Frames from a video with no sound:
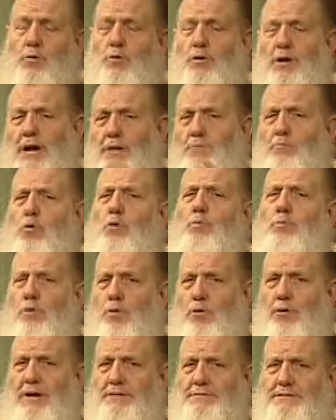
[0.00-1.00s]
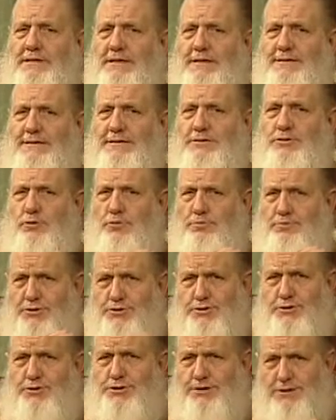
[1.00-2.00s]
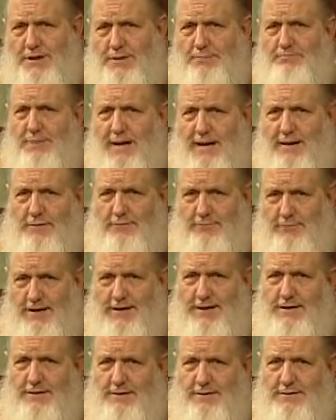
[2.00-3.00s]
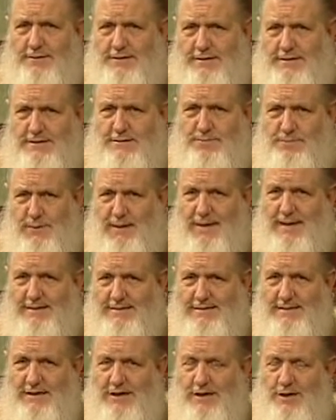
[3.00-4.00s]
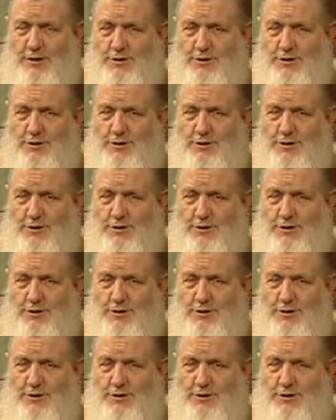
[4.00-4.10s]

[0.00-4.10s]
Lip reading: We're going to have more programs like this, so be sure and come back right here to this place